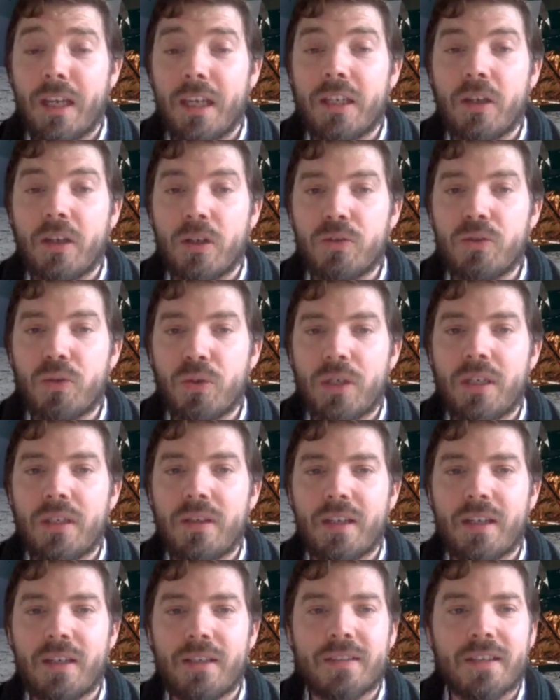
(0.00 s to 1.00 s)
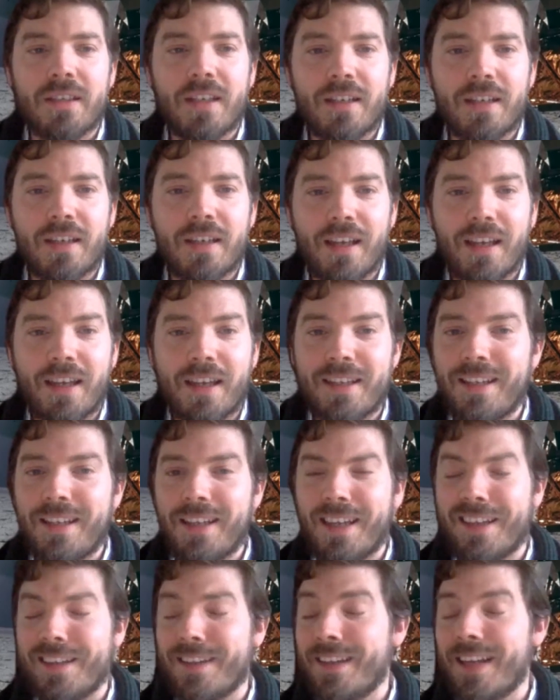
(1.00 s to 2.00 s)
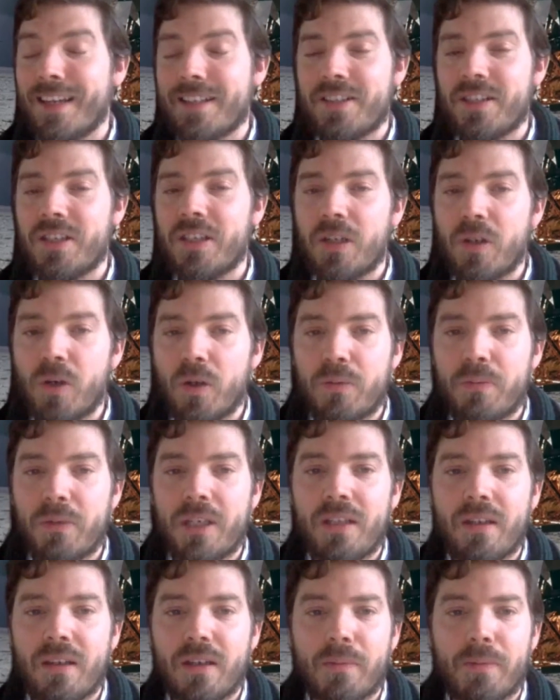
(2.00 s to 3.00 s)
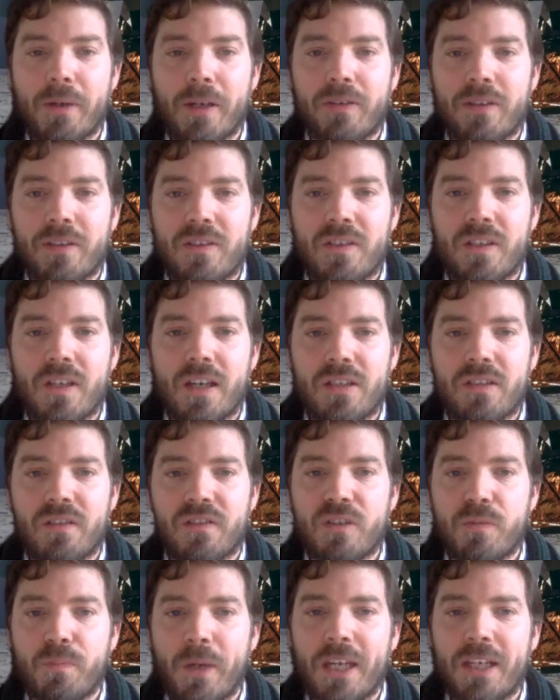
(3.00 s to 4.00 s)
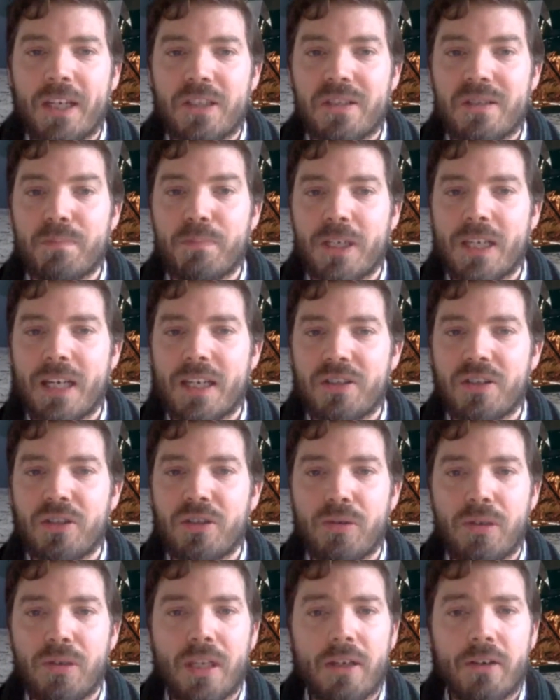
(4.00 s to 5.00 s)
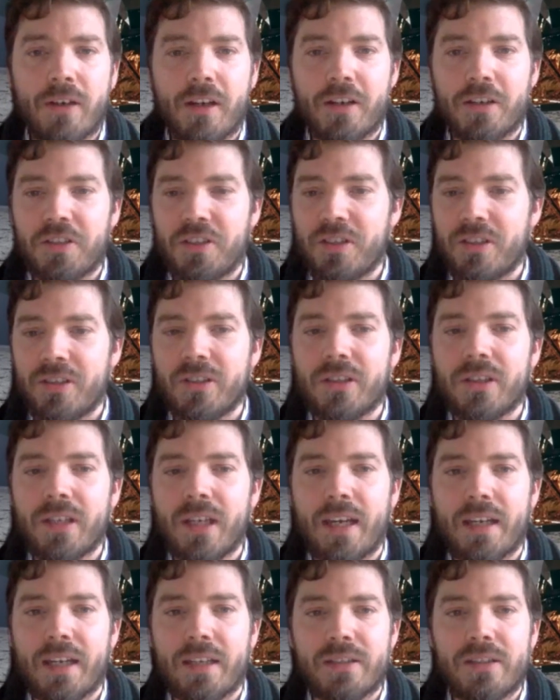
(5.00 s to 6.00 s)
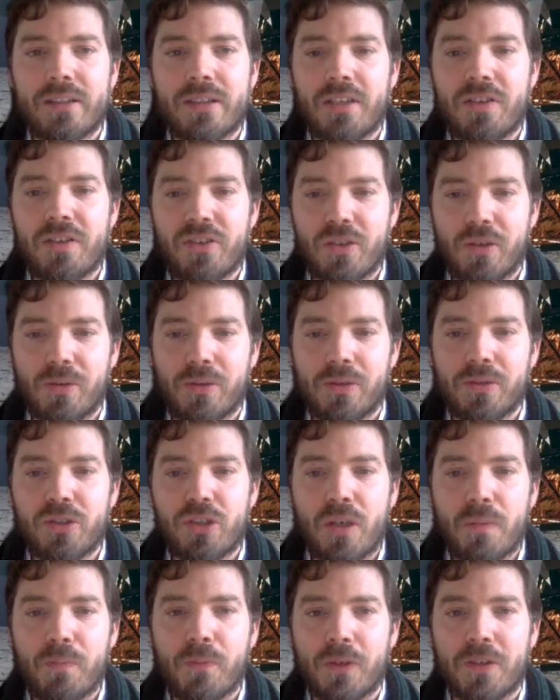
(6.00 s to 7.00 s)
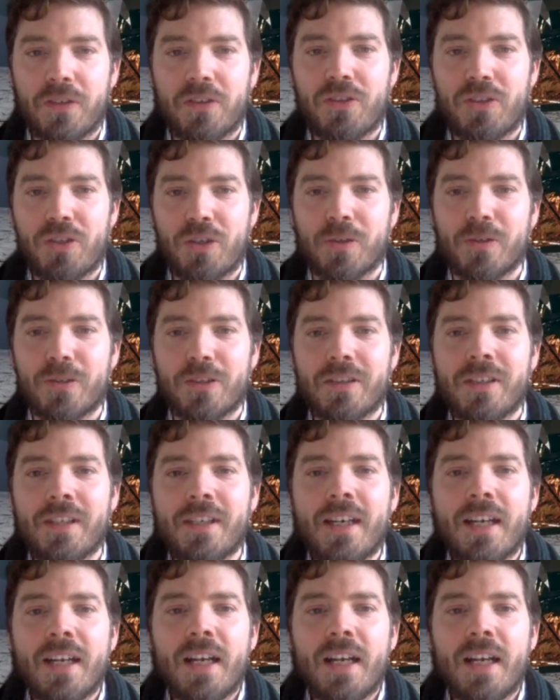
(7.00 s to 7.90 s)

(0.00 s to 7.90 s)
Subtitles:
country that has an economy about the size of Spain's, but has a nuclear arsenal and a historical chip on its shoulder,